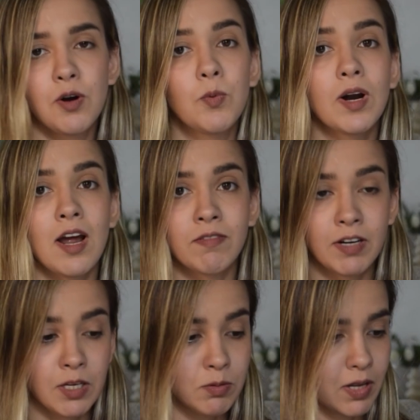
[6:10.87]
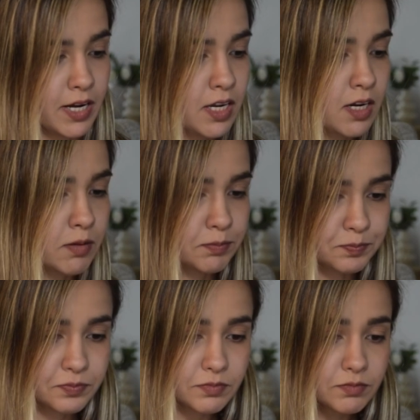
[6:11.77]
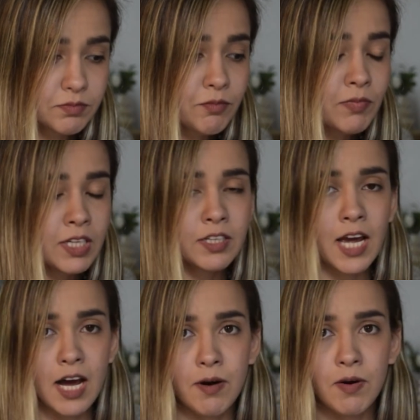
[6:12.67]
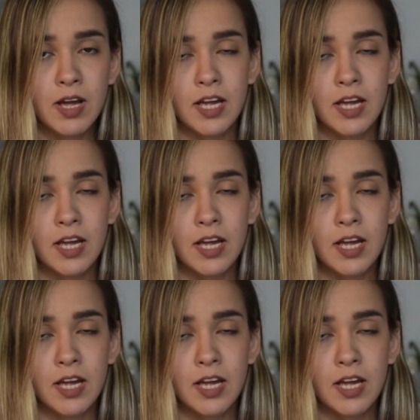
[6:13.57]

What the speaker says: whatever you like. Now,